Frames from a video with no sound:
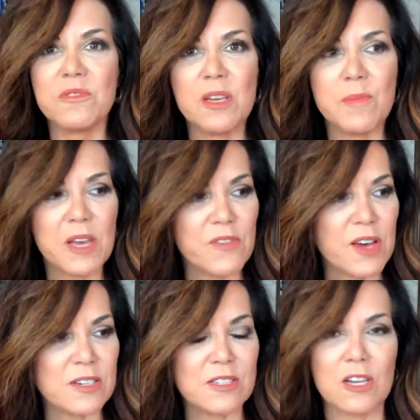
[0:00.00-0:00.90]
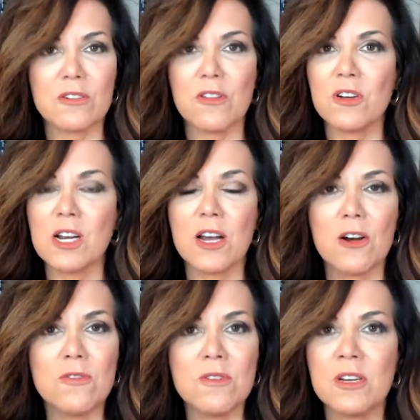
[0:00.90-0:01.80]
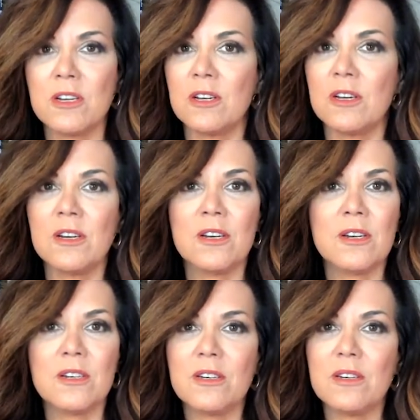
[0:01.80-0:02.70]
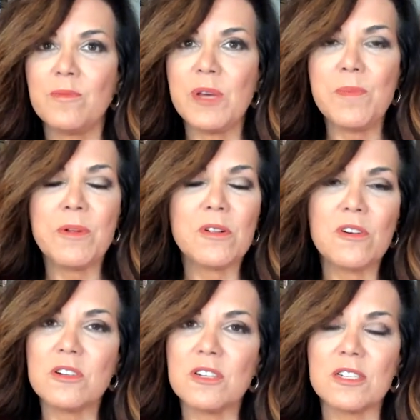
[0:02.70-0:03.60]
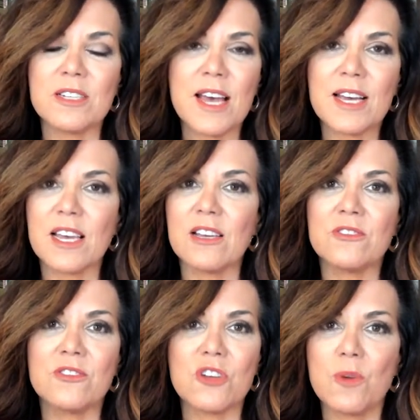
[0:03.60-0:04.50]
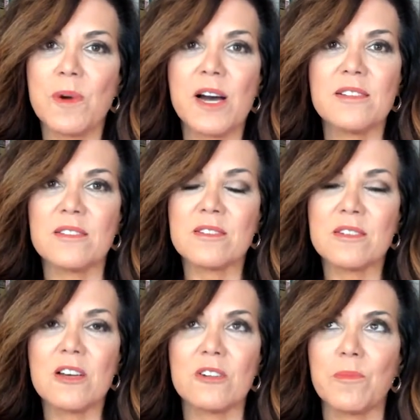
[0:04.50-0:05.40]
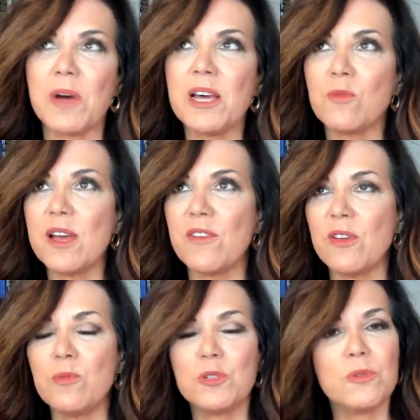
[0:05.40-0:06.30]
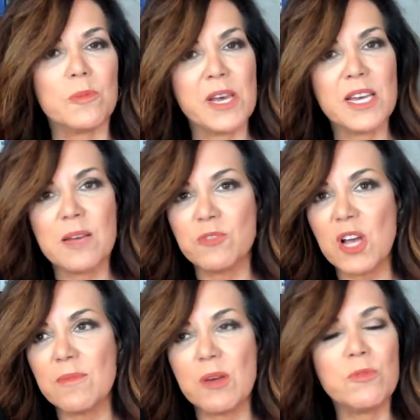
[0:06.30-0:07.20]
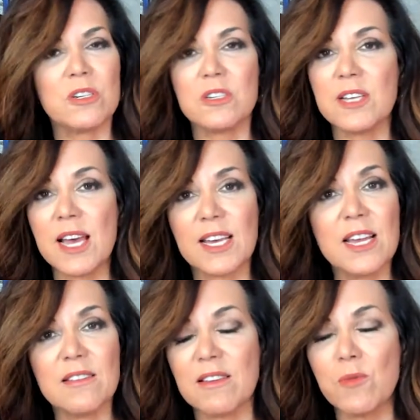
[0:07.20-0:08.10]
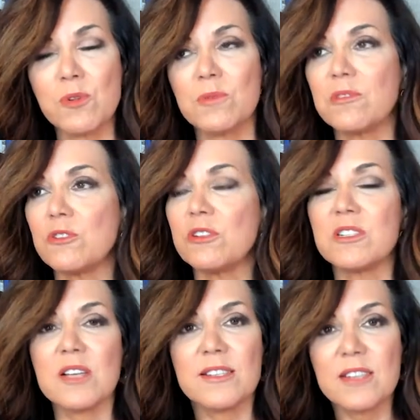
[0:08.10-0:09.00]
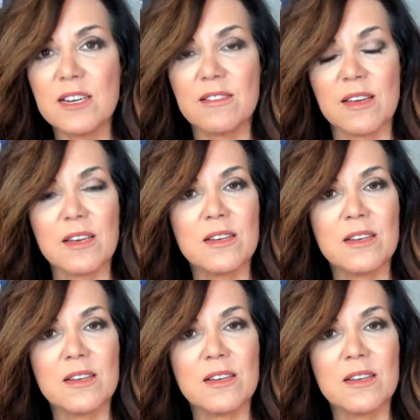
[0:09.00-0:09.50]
He may have had a stutter long ago. People aren't attacking Joe Biden's stutter. And by the way, if he were doing a bang-up job, they wouldn't attack anything. They wouldn't criticize anything.